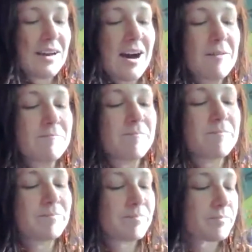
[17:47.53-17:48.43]

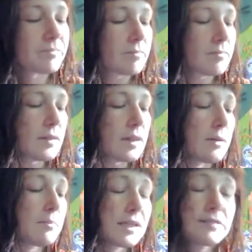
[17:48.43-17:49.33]
Um,
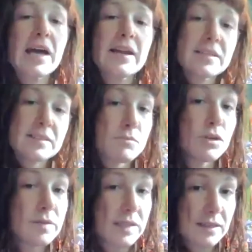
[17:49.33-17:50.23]
but if that is
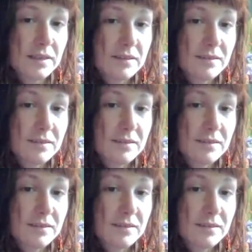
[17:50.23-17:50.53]
music,